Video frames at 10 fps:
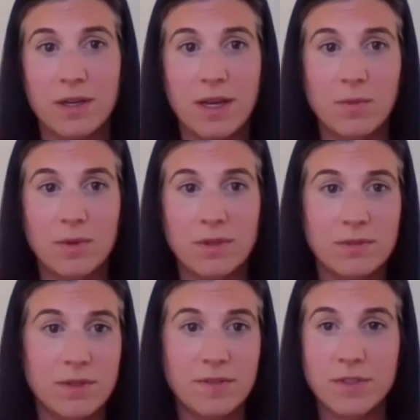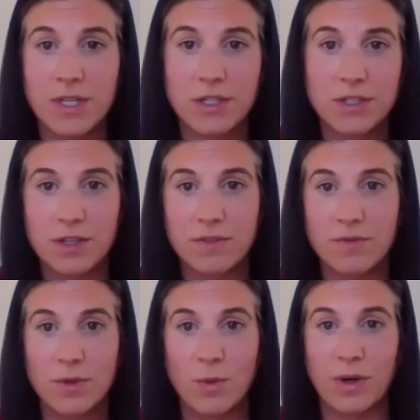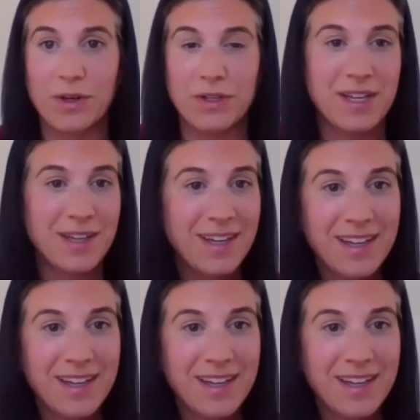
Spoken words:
And I wouldn't have changed it for the world,